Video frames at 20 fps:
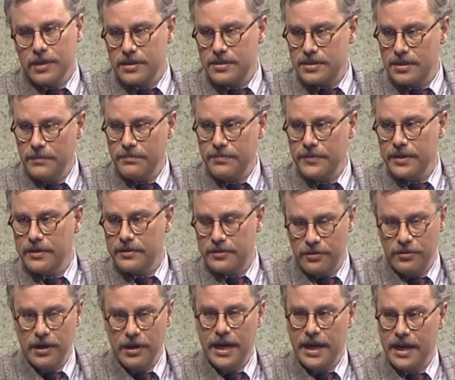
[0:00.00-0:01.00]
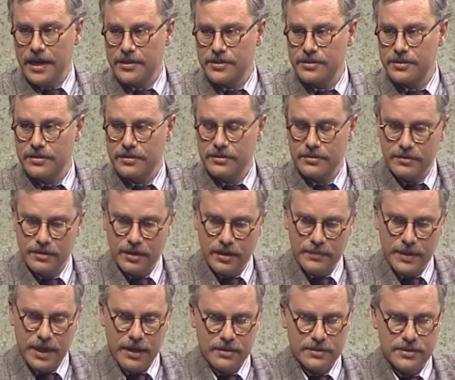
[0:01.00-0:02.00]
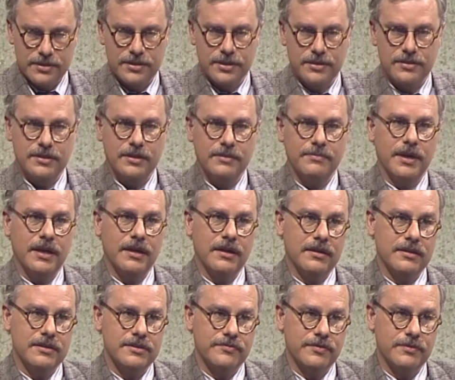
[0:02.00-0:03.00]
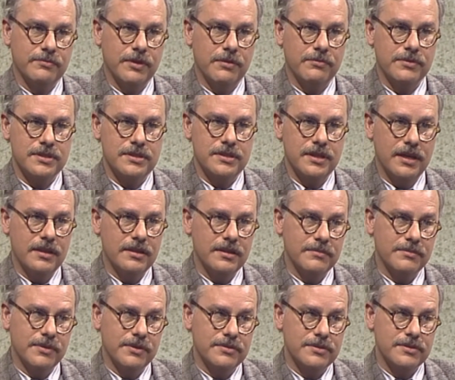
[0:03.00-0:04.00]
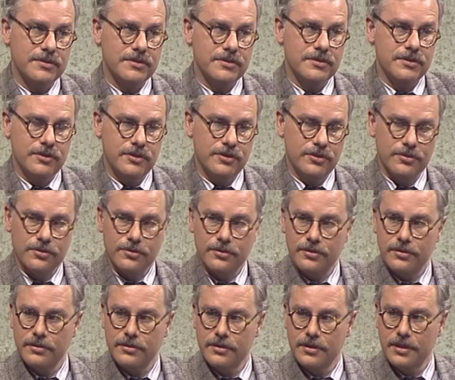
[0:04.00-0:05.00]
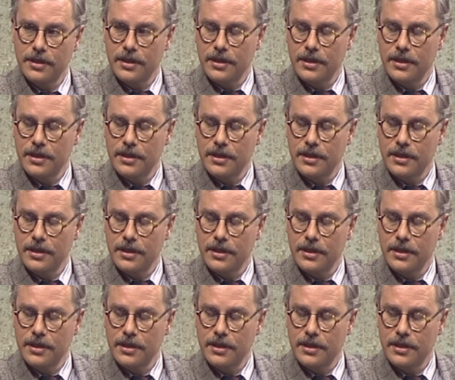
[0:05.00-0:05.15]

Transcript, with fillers: where something crashed about 60 miles from what was then the most secure